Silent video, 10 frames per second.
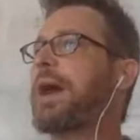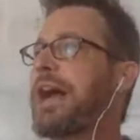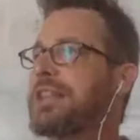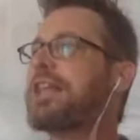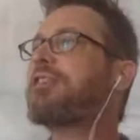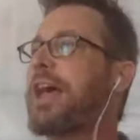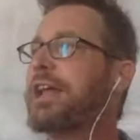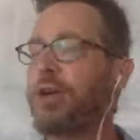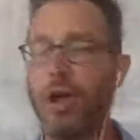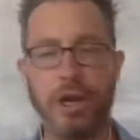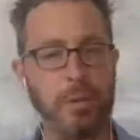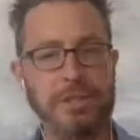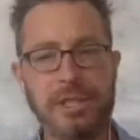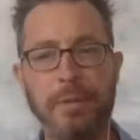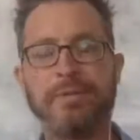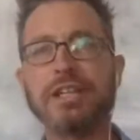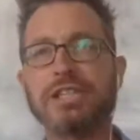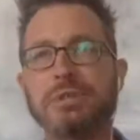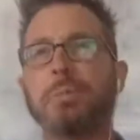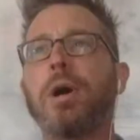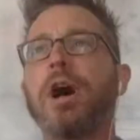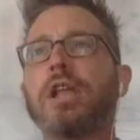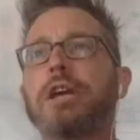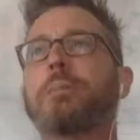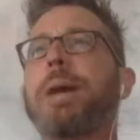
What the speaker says: I think later on it was some of the smaller,